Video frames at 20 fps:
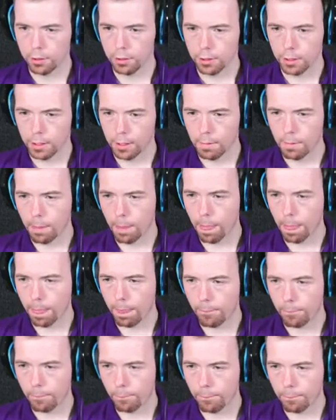But the flag
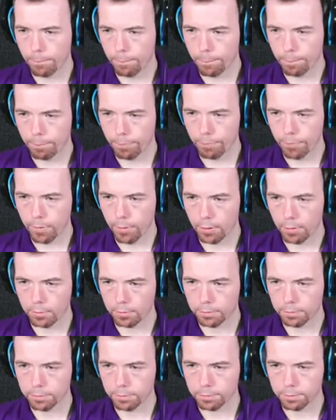is raised.
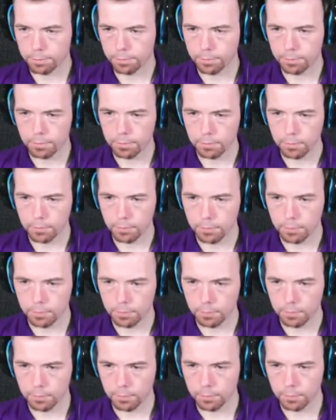Offside the verdict,
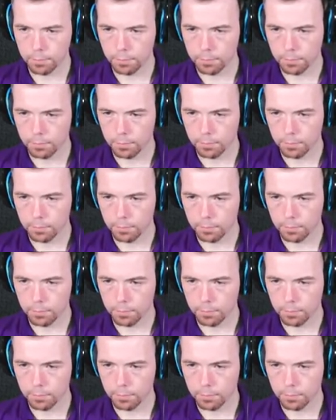Stuart.